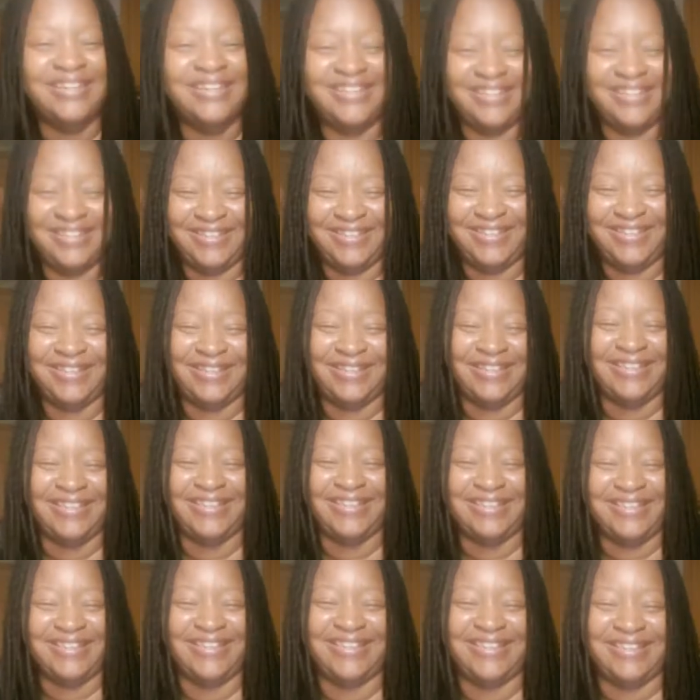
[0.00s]

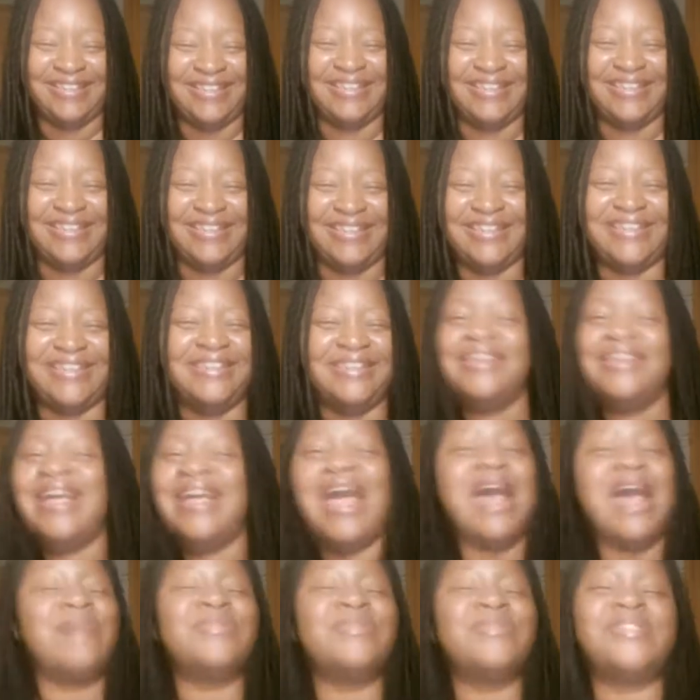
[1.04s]

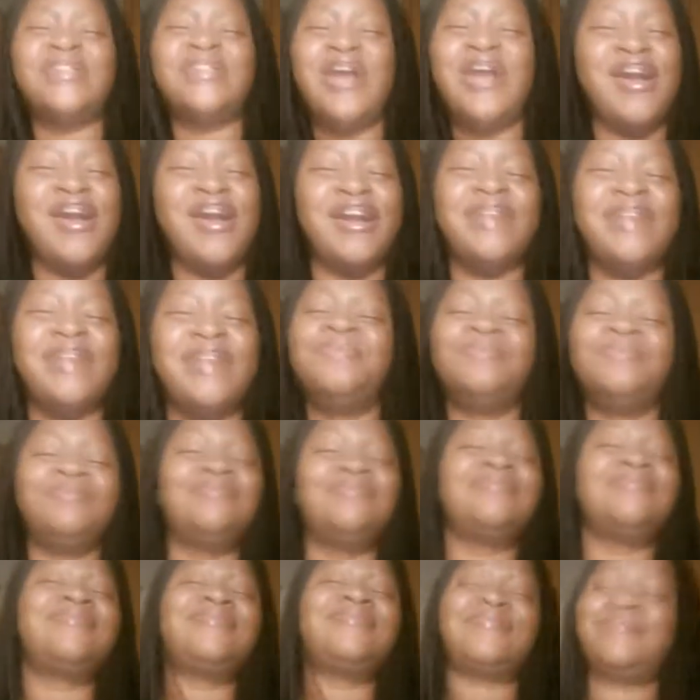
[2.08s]
I'm sorry.
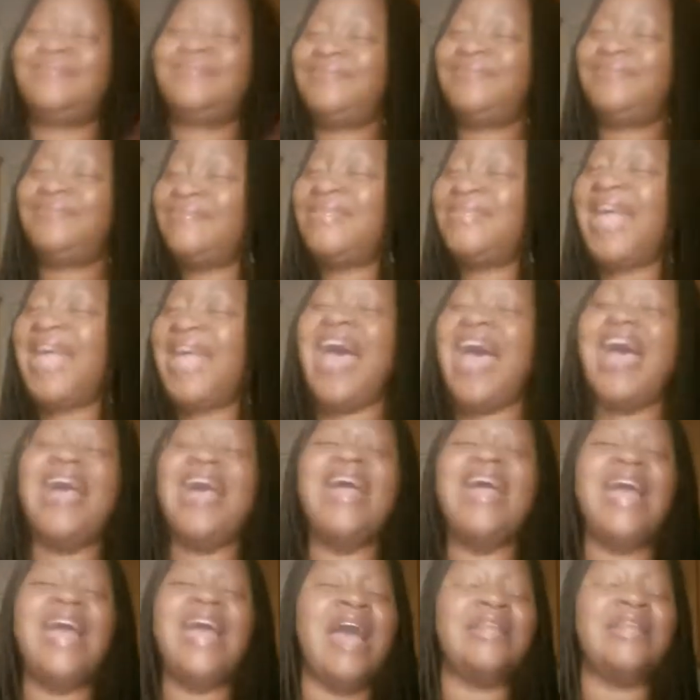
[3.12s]

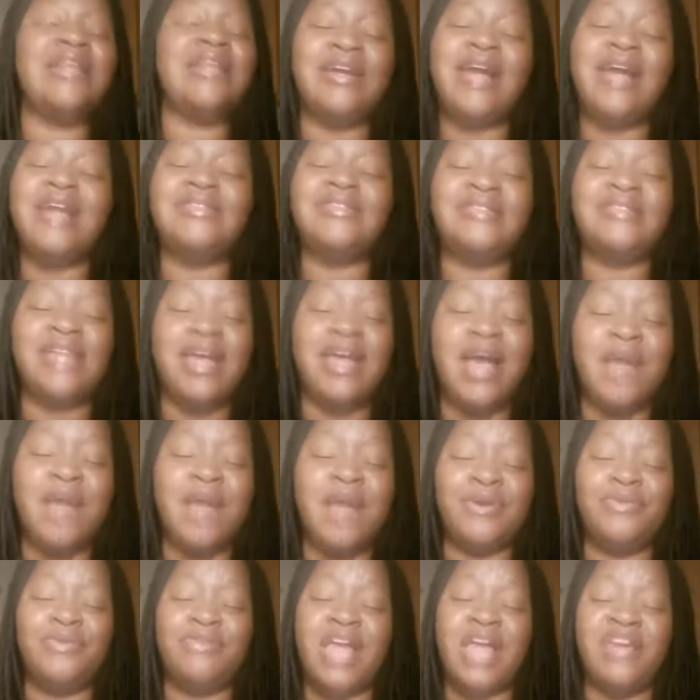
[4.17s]
Like I said, I'm
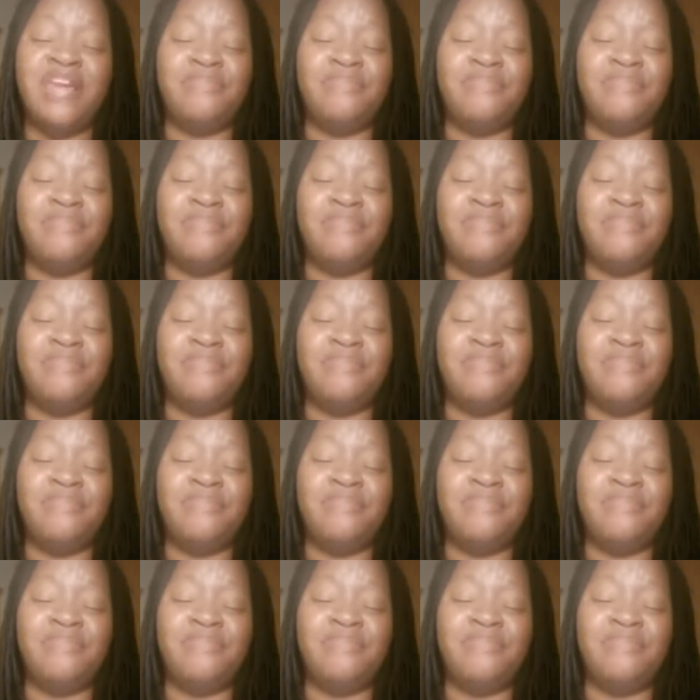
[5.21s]
a creative